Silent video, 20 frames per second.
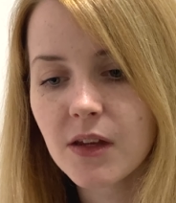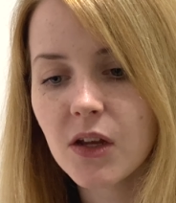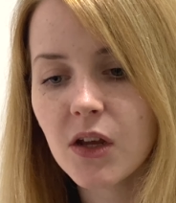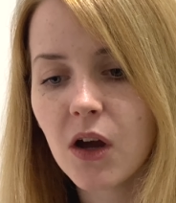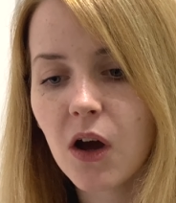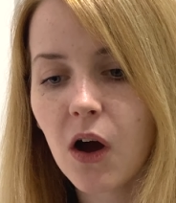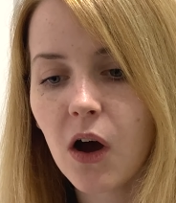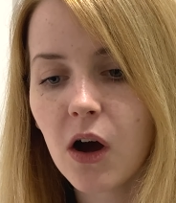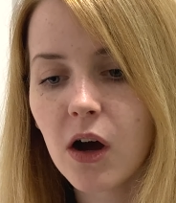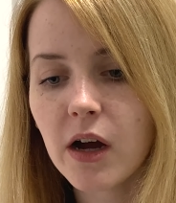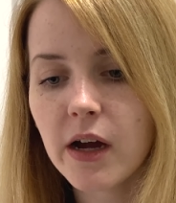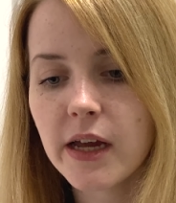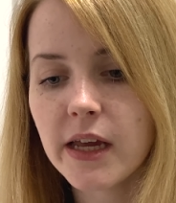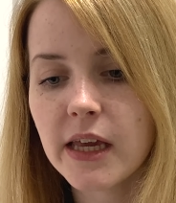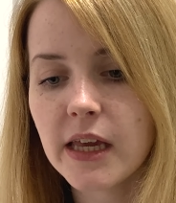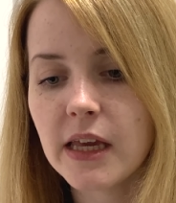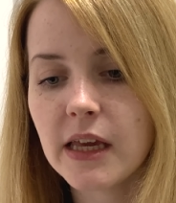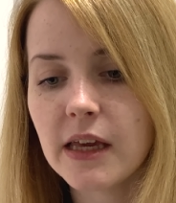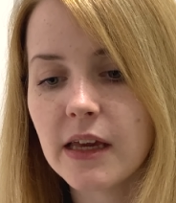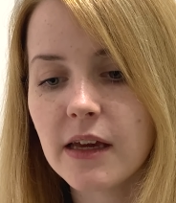
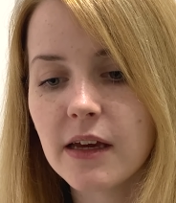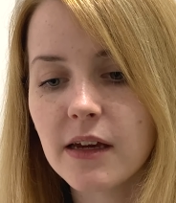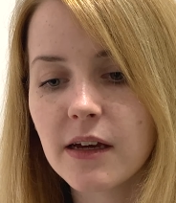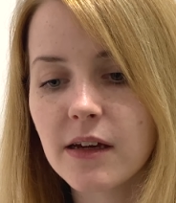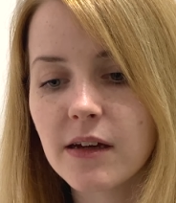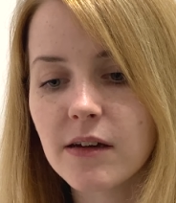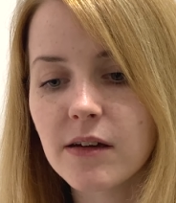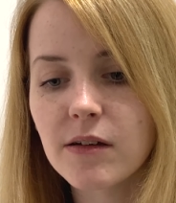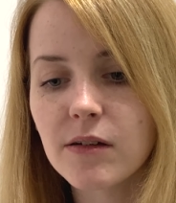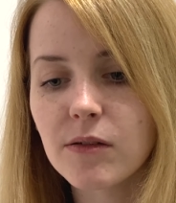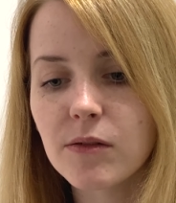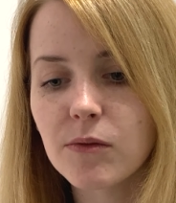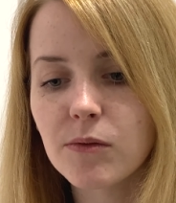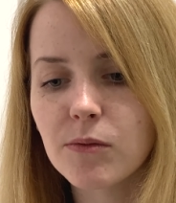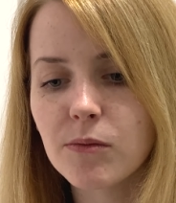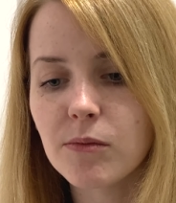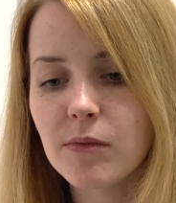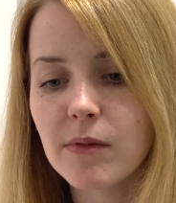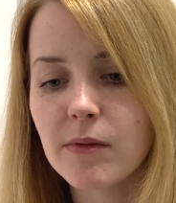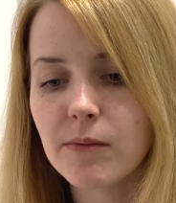I
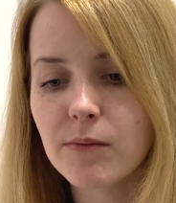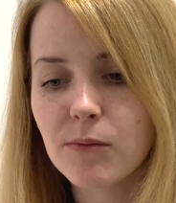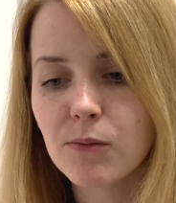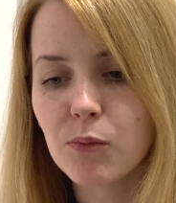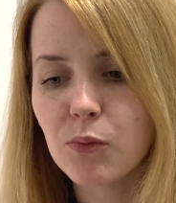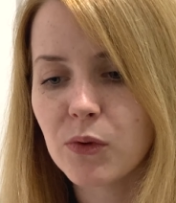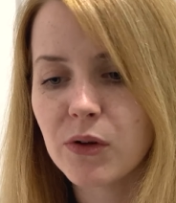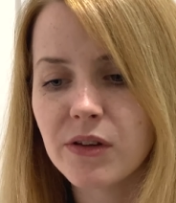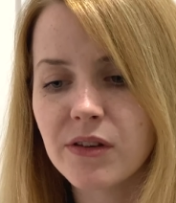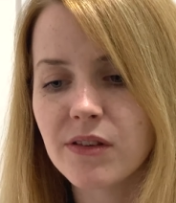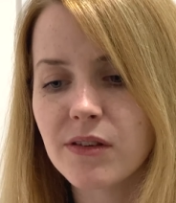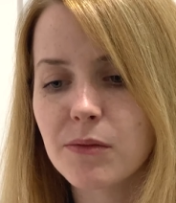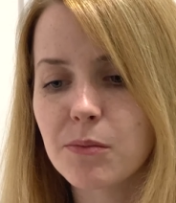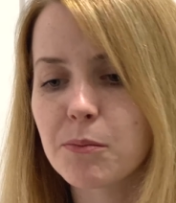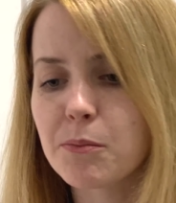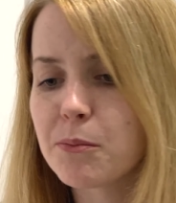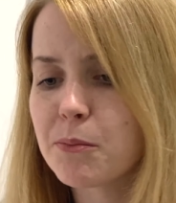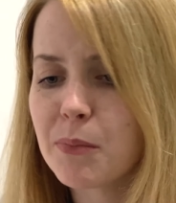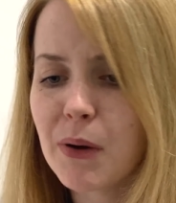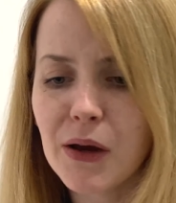was
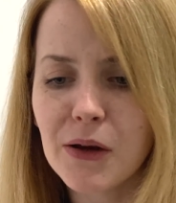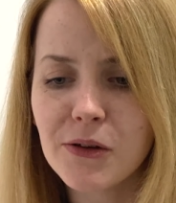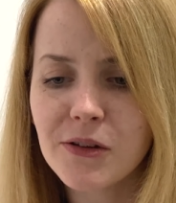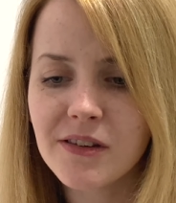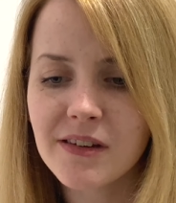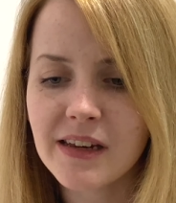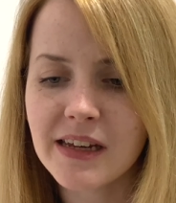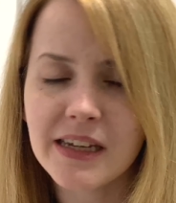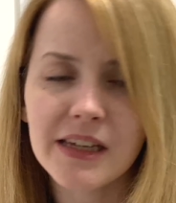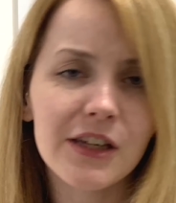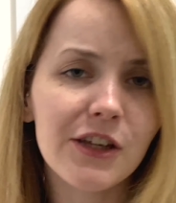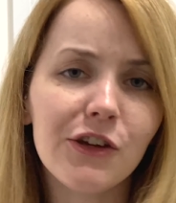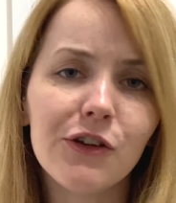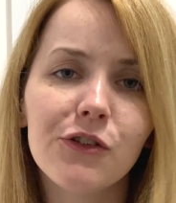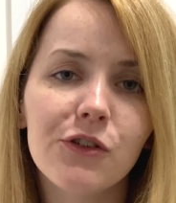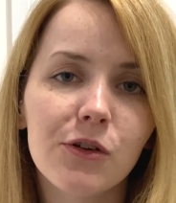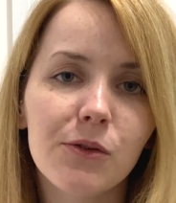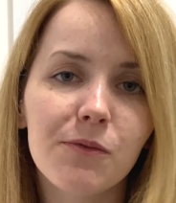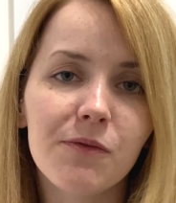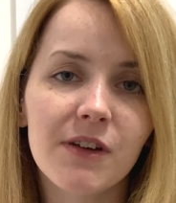posting
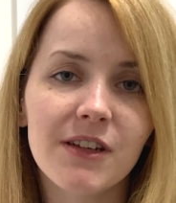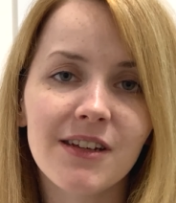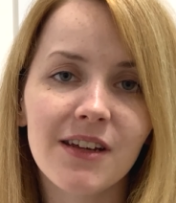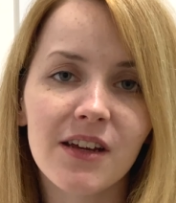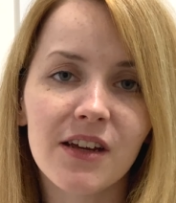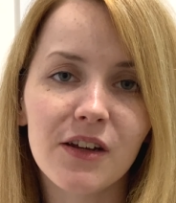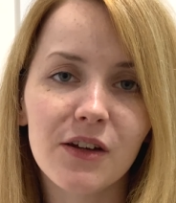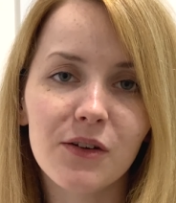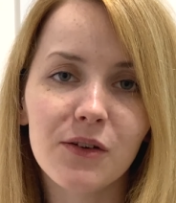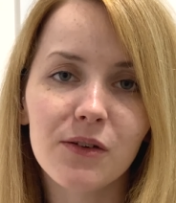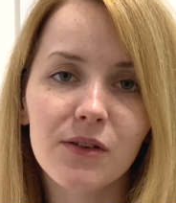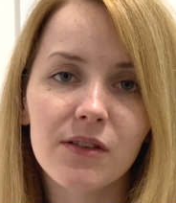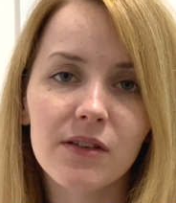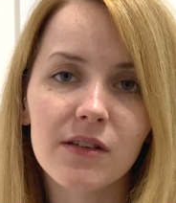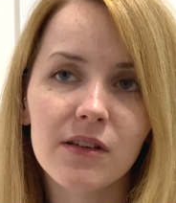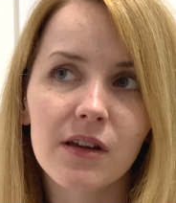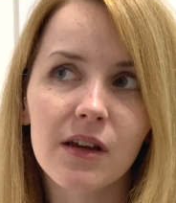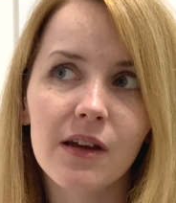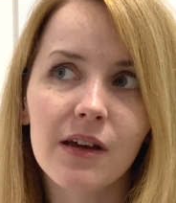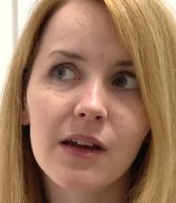YouTube videos,
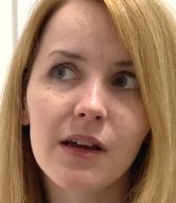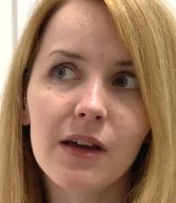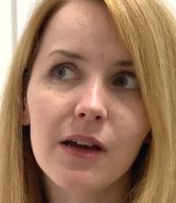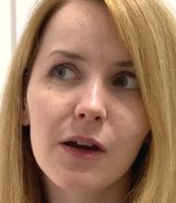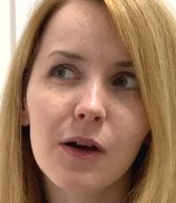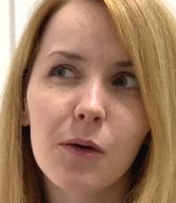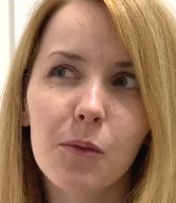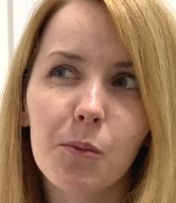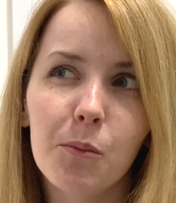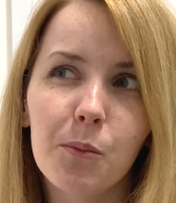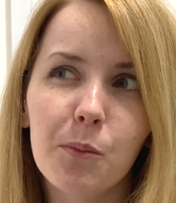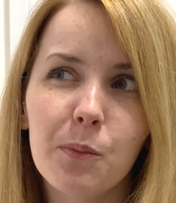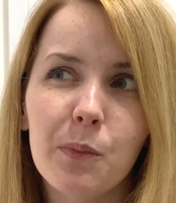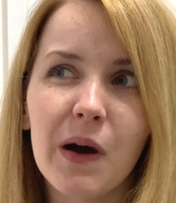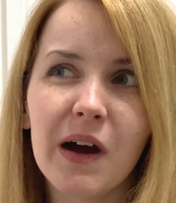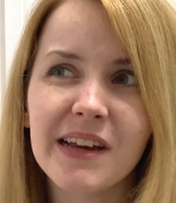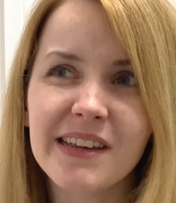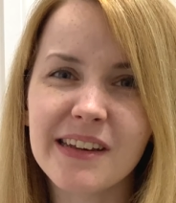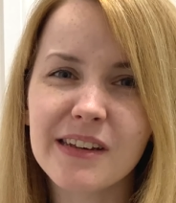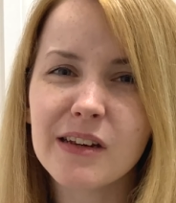
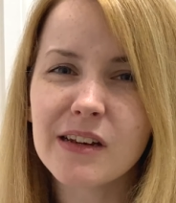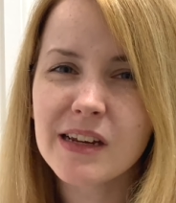but I didn't